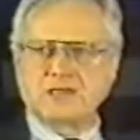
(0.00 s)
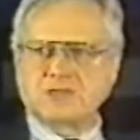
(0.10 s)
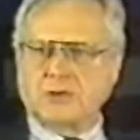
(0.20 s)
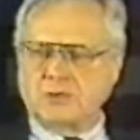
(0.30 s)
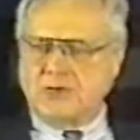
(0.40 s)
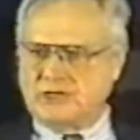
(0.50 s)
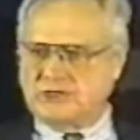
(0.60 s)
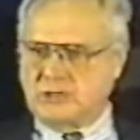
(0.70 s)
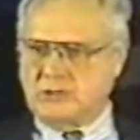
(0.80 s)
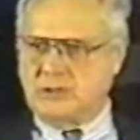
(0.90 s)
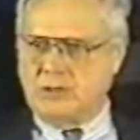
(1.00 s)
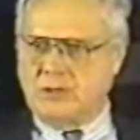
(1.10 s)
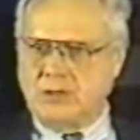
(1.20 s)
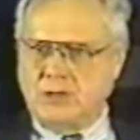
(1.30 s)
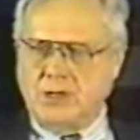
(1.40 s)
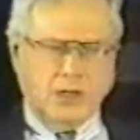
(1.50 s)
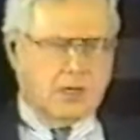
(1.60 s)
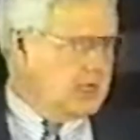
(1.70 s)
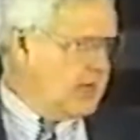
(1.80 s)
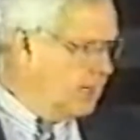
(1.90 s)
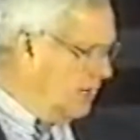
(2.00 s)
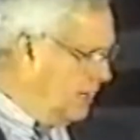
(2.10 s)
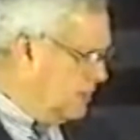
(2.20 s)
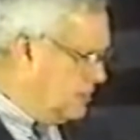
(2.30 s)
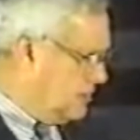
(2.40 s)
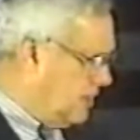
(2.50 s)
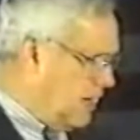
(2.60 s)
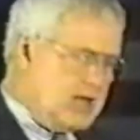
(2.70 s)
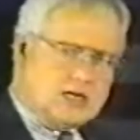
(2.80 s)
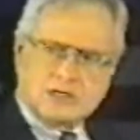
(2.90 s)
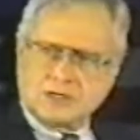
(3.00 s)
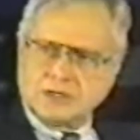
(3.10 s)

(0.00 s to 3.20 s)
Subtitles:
as a religion, yet in Linda's case,